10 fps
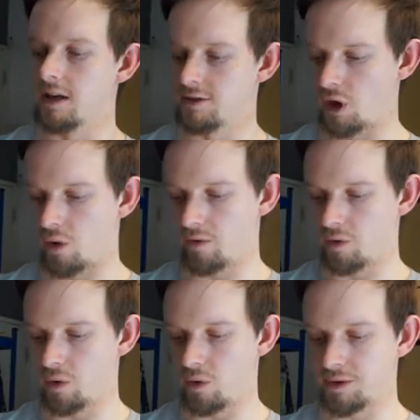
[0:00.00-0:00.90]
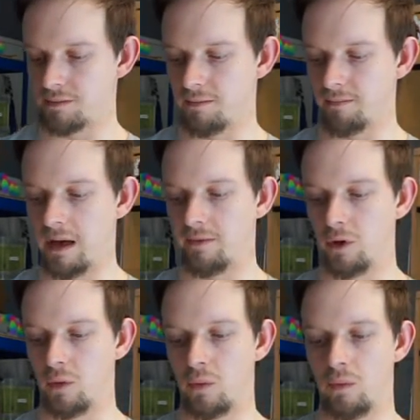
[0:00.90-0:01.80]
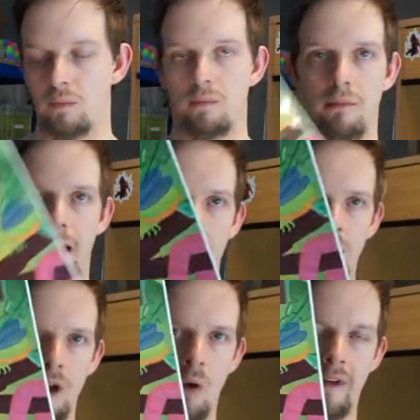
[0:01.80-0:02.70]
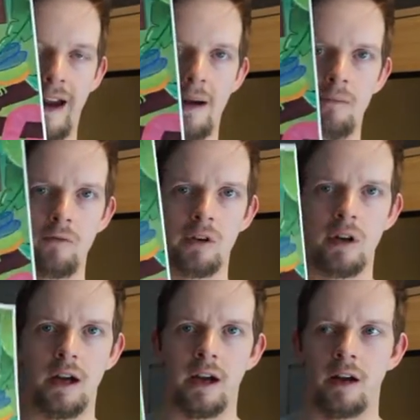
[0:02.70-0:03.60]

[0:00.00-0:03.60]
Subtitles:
So of course, many of you may know of Cameron.